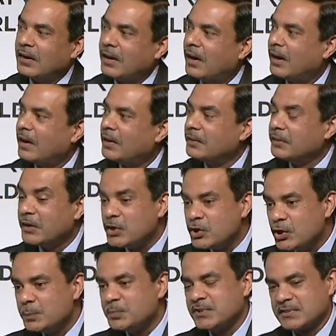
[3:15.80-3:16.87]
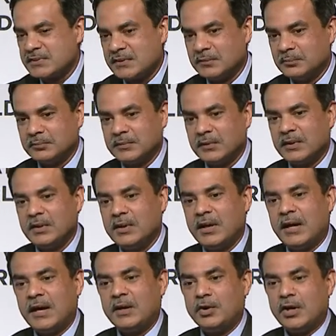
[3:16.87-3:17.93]
The tube system
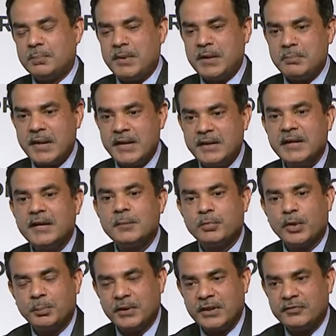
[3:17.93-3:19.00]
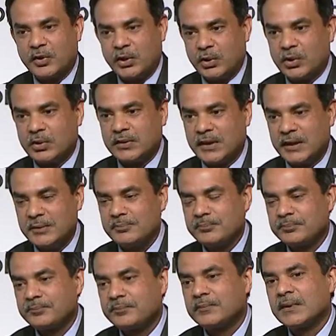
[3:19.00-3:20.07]
had not been maintained properly for a long time,
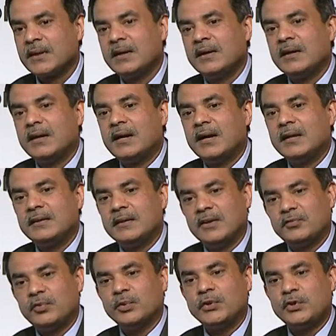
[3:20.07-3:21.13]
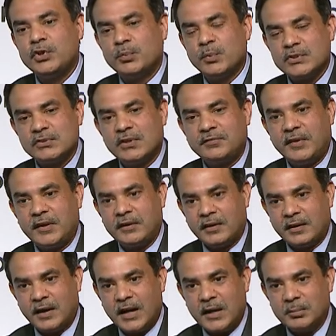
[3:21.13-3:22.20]
and therefore the tube was not very
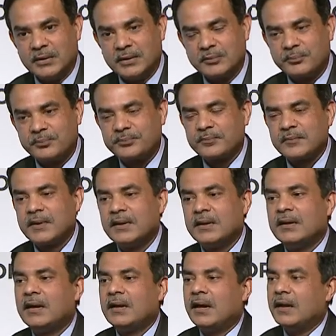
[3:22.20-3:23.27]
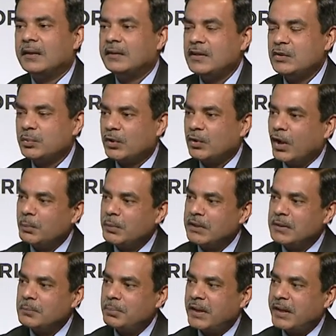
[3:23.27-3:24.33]
reliable. And these were common
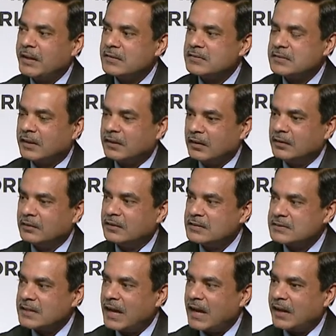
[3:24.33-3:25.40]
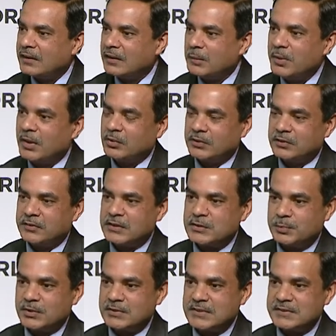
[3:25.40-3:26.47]
complaints that Londoners had about the
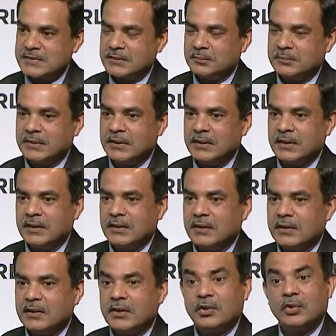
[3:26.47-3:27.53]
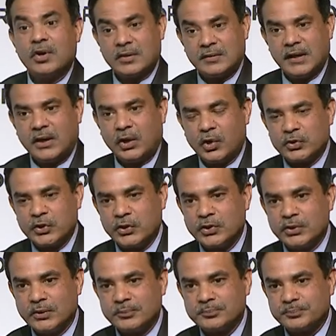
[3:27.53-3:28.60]
transport system not that long
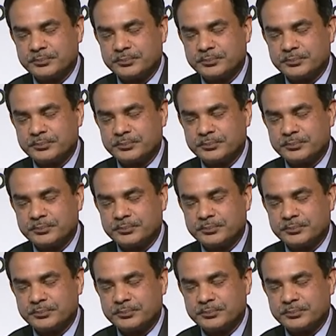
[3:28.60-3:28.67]
ago.